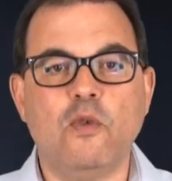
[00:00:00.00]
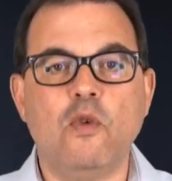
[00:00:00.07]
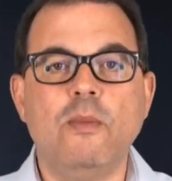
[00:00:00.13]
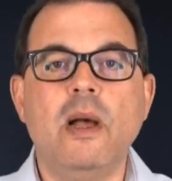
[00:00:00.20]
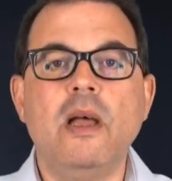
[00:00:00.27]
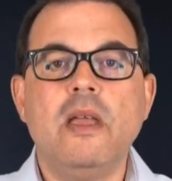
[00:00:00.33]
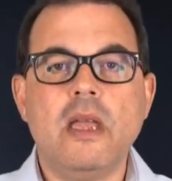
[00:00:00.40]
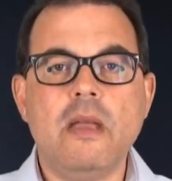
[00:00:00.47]

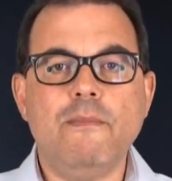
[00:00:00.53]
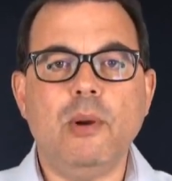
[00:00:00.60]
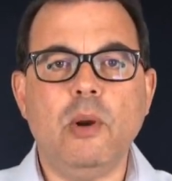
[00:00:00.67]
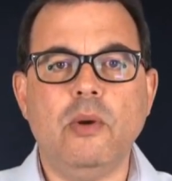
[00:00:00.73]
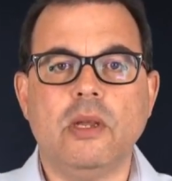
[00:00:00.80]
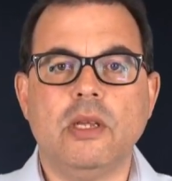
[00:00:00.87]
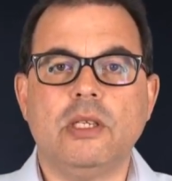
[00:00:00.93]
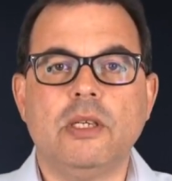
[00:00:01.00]
former
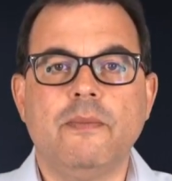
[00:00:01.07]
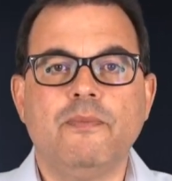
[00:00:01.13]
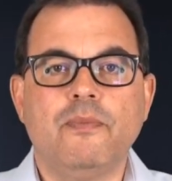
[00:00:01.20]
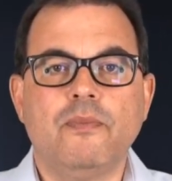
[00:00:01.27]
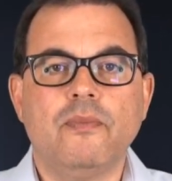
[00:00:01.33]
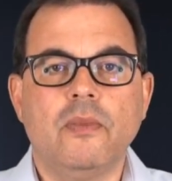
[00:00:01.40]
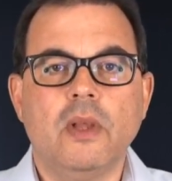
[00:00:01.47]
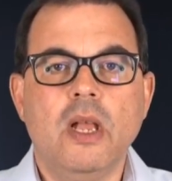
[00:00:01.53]
employees.
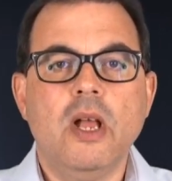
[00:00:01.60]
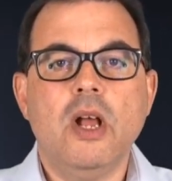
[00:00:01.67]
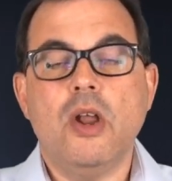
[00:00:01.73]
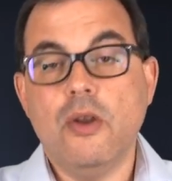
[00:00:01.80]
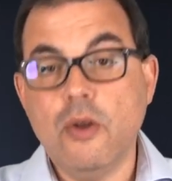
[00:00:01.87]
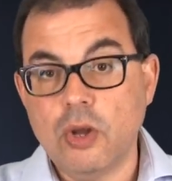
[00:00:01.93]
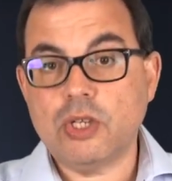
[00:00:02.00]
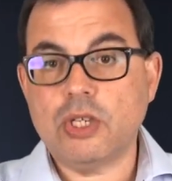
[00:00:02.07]

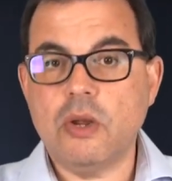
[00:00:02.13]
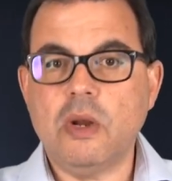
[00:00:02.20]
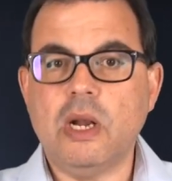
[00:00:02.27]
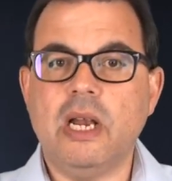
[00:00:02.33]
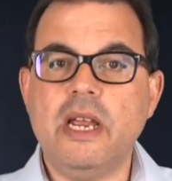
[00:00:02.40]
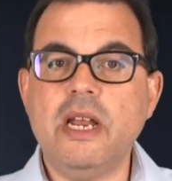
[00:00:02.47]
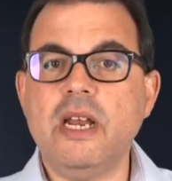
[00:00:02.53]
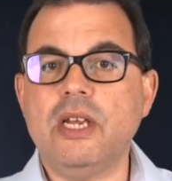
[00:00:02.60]
Not So
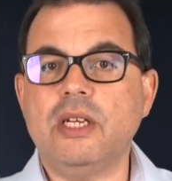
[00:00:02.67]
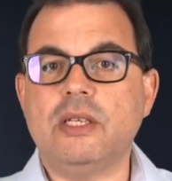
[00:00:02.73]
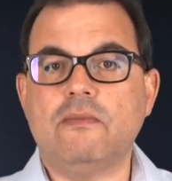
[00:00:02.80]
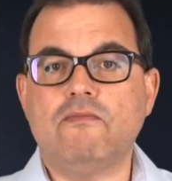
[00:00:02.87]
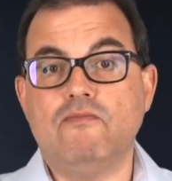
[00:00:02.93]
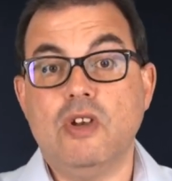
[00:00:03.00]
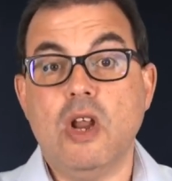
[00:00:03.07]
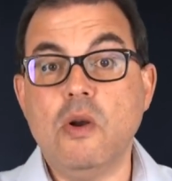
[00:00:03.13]
Clean is
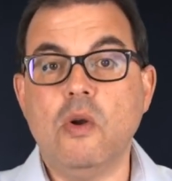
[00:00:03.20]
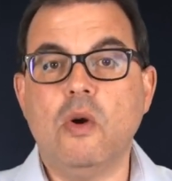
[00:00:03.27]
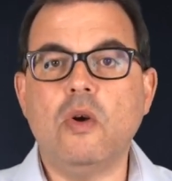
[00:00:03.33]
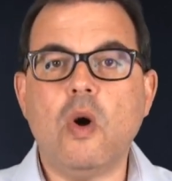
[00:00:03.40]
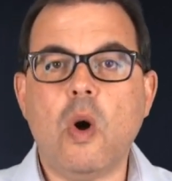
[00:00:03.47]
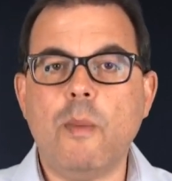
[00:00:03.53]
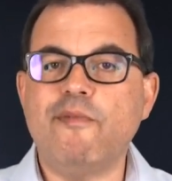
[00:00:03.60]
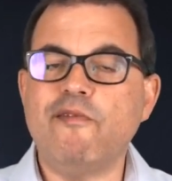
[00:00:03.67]
no
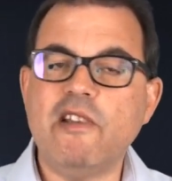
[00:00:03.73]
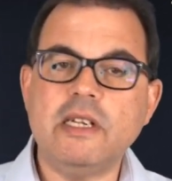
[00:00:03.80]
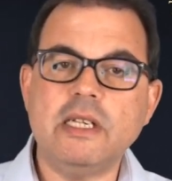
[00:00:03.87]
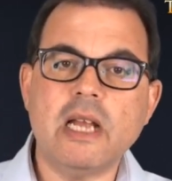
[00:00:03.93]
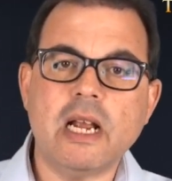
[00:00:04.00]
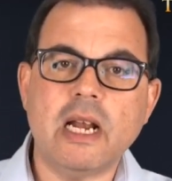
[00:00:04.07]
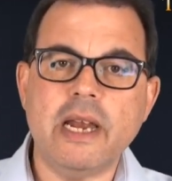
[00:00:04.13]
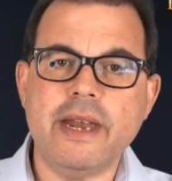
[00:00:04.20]
longer
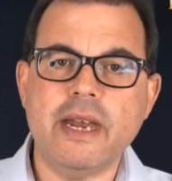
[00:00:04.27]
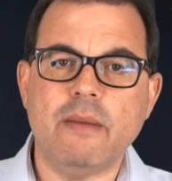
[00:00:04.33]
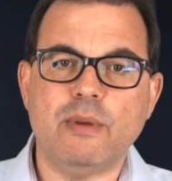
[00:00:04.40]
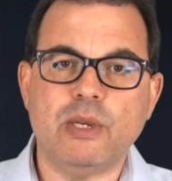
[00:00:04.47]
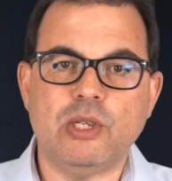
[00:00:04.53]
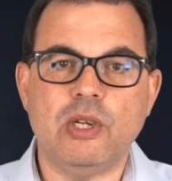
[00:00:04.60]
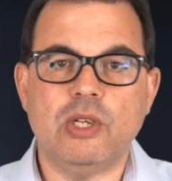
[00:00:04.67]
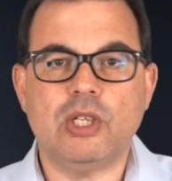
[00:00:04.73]
operating a cleaning
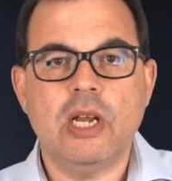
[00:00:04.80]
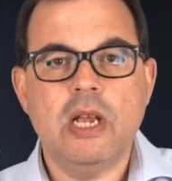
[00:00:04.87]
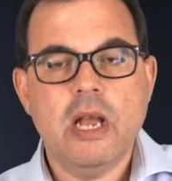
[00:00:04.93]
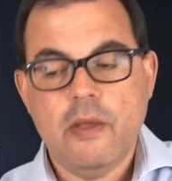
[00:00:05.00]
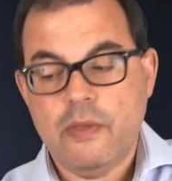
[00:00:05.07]
business.